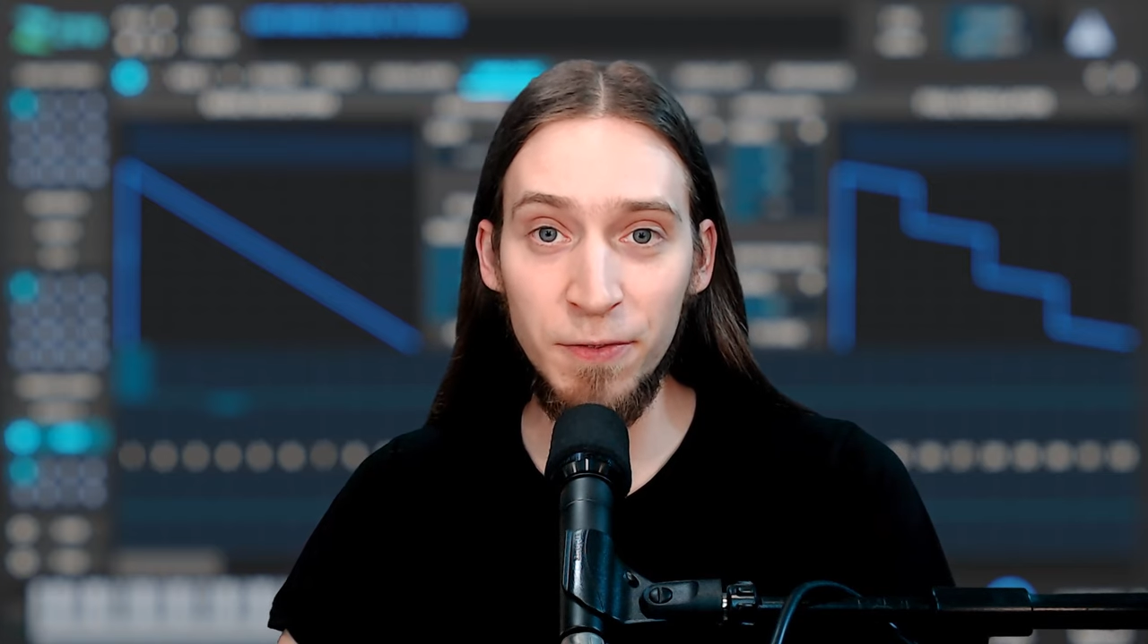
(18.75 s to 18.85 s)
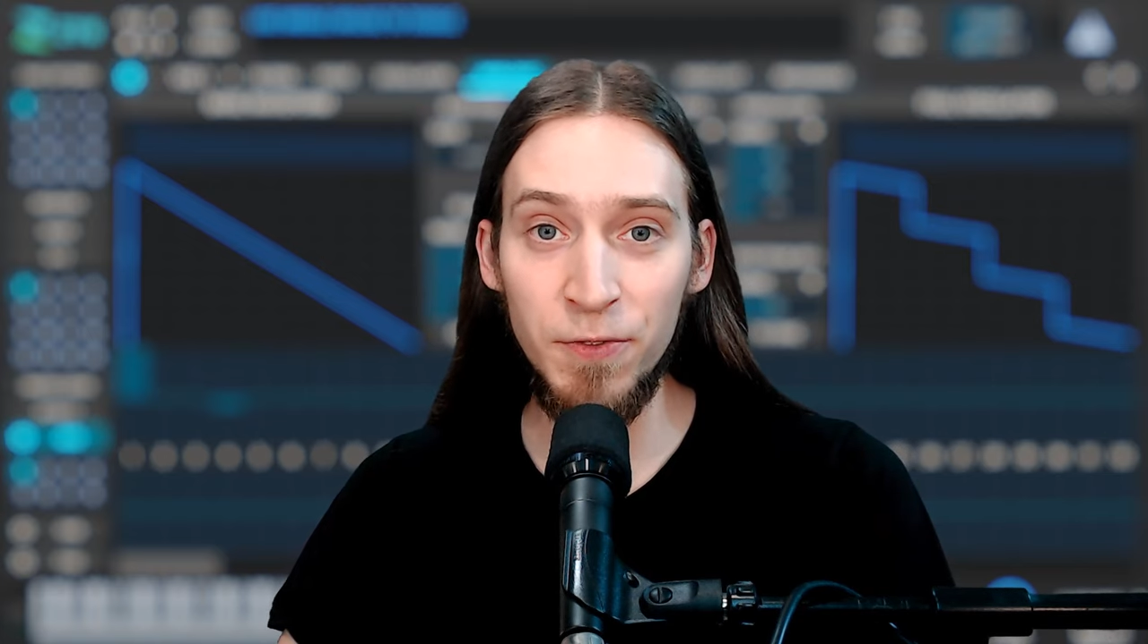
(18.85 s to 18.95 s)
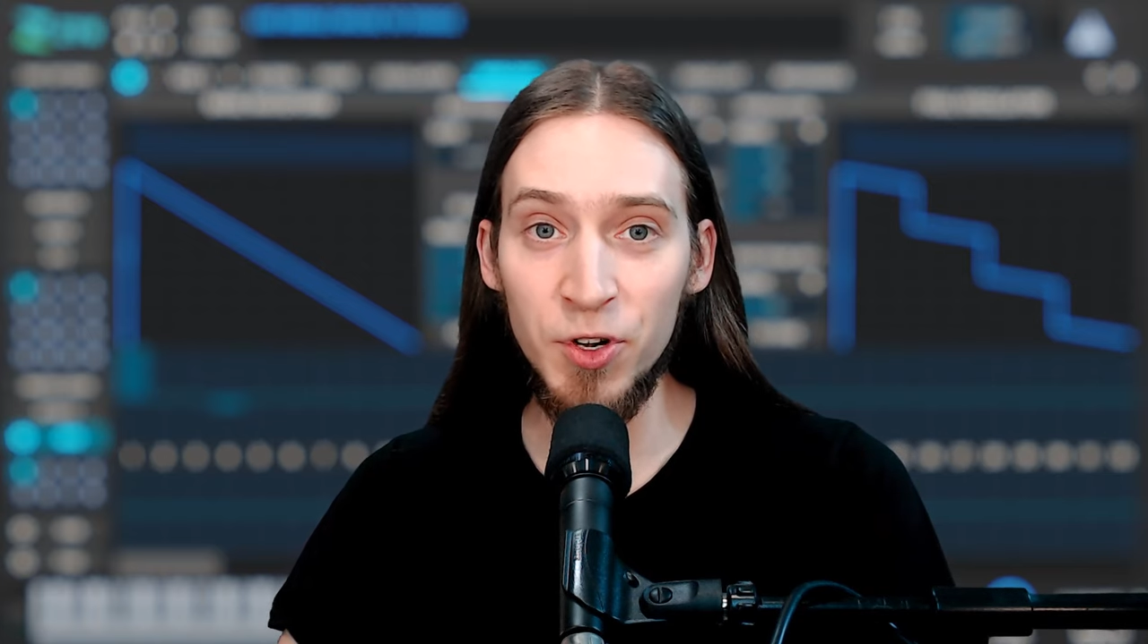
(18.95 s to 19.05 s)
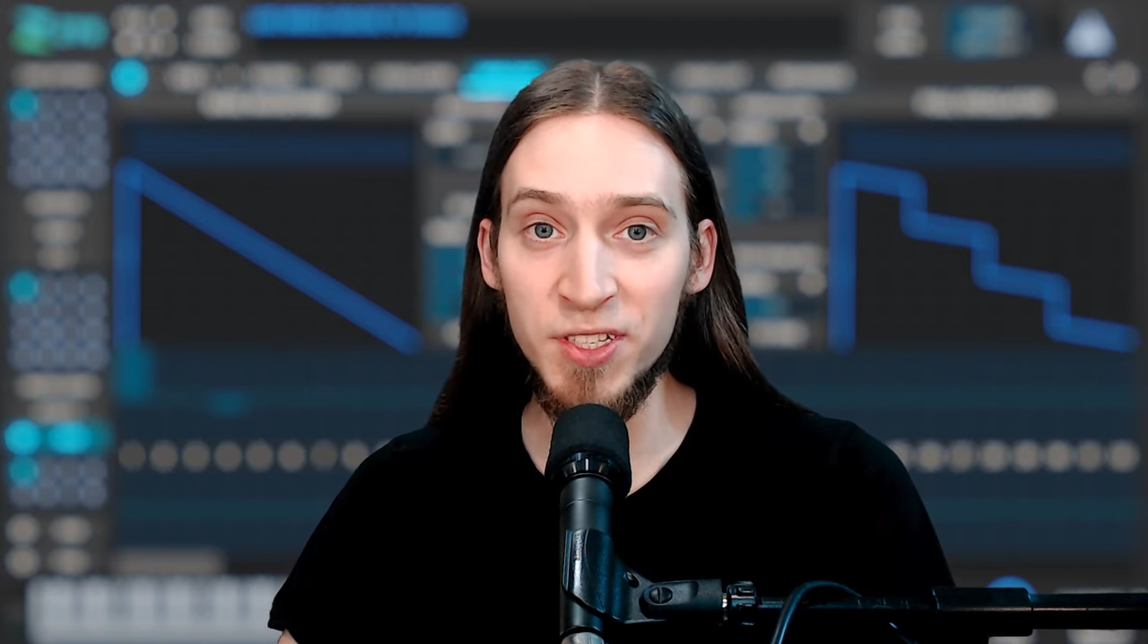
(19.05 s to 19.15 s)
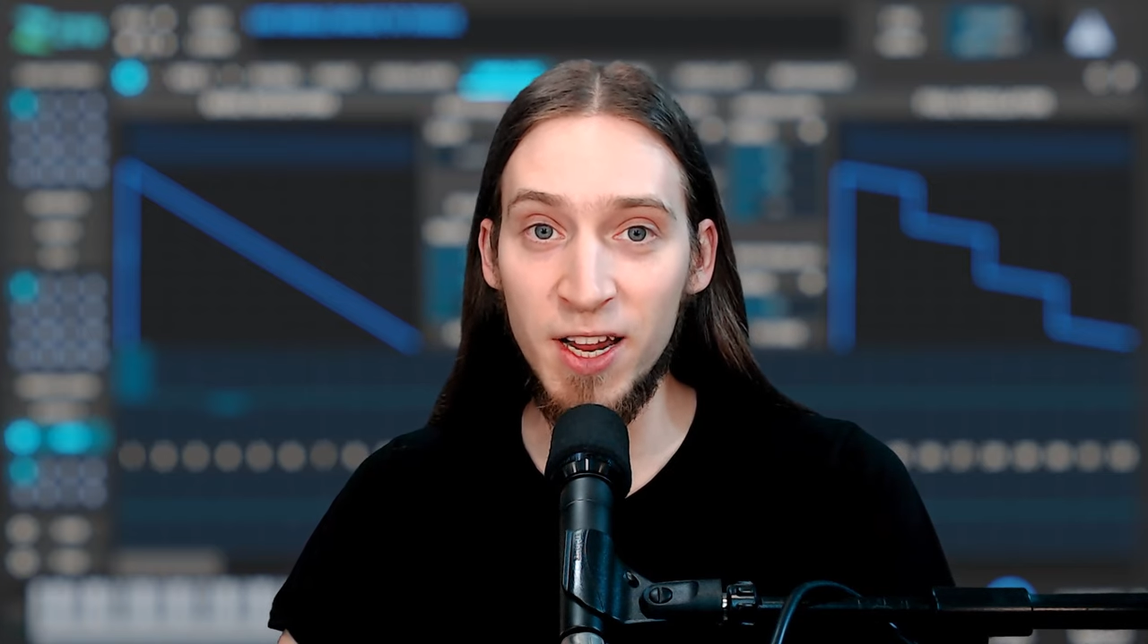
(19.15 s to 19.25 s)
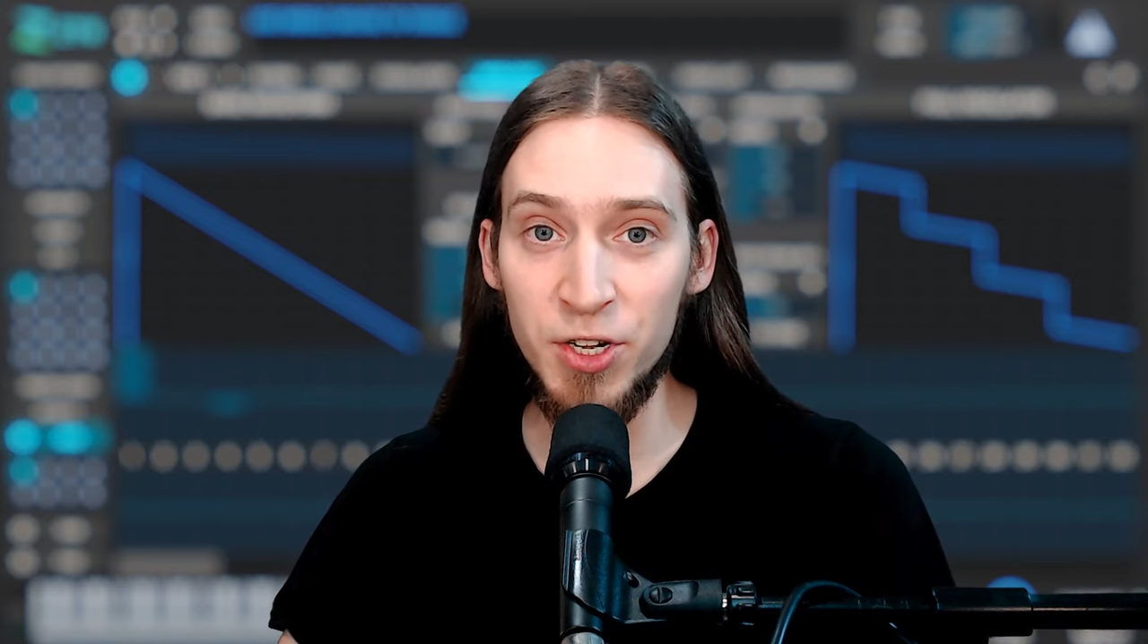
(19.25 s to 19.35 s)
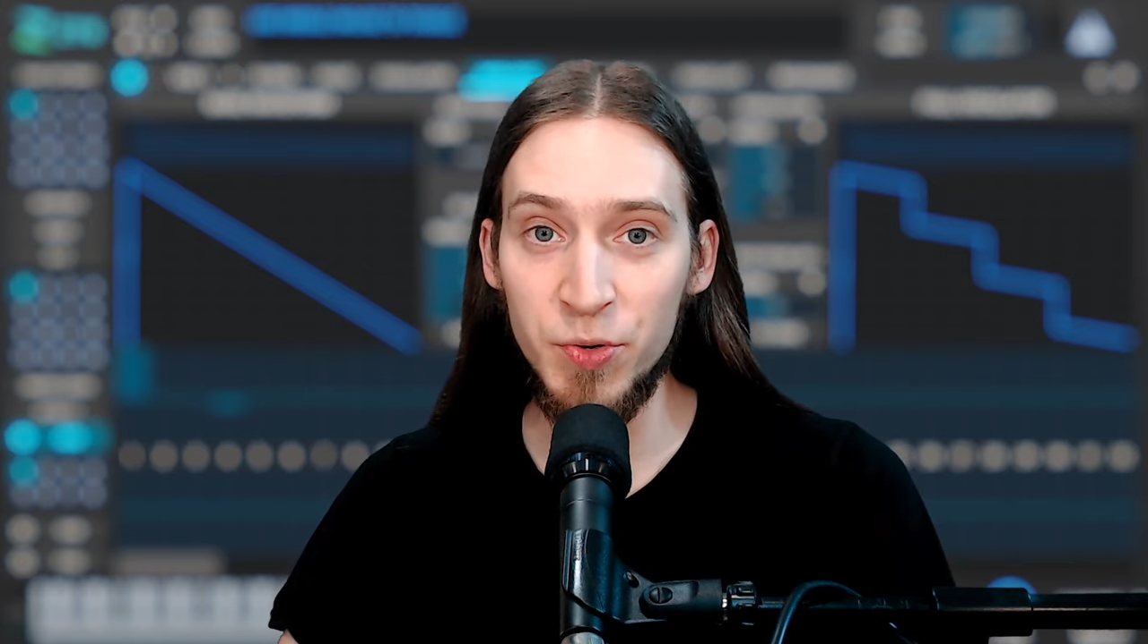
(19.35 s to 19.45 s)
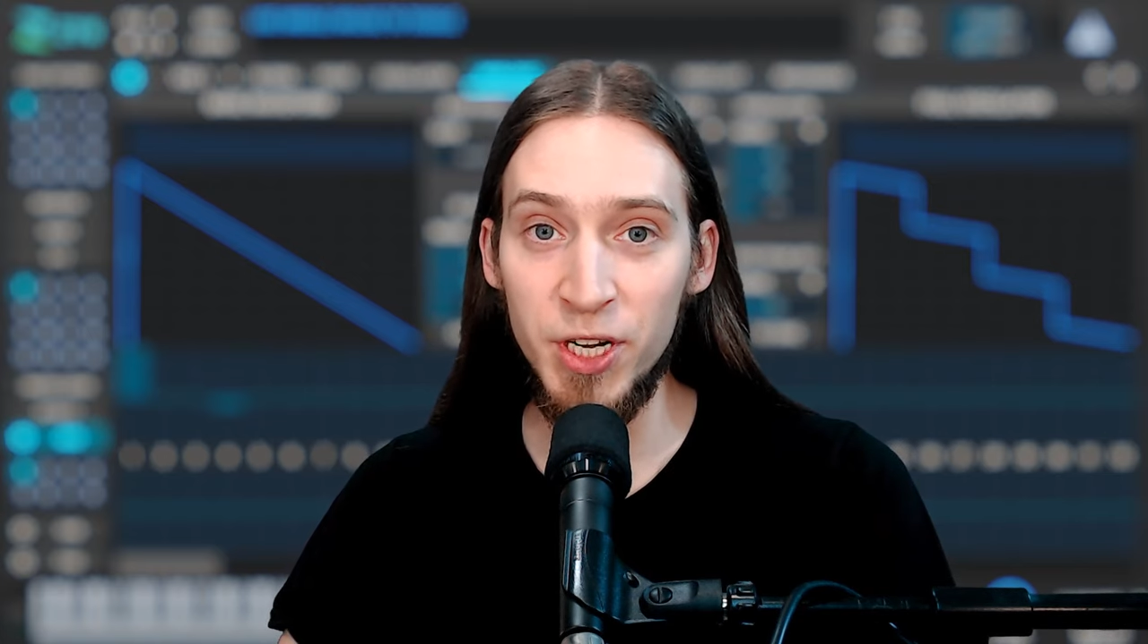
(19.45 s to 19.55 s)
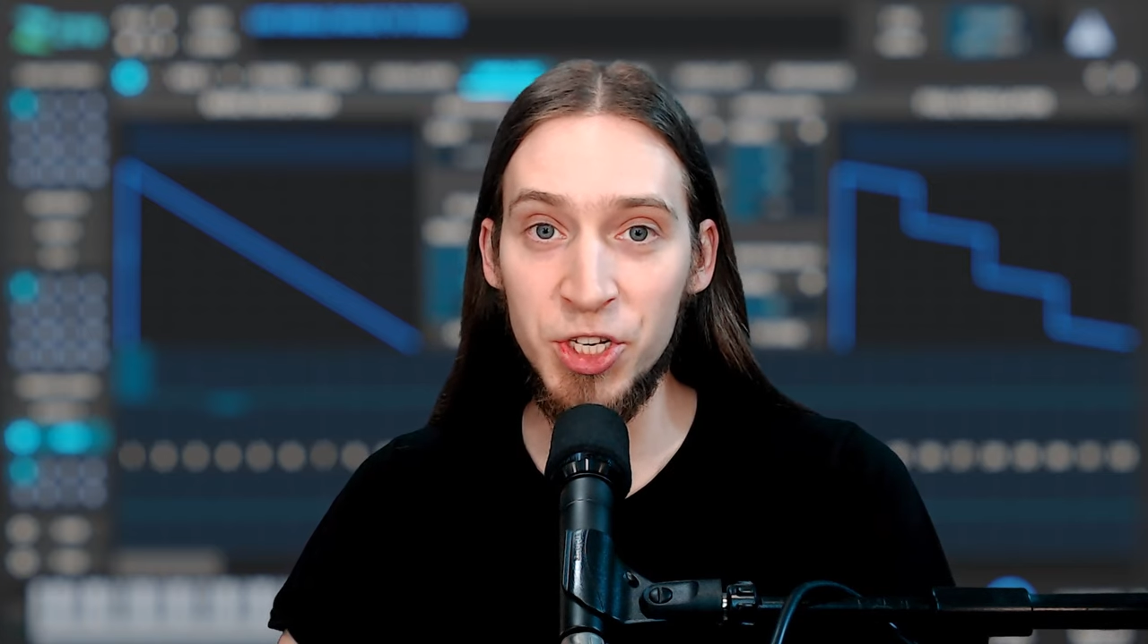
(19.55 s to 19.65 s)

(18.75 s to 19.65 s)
first entry,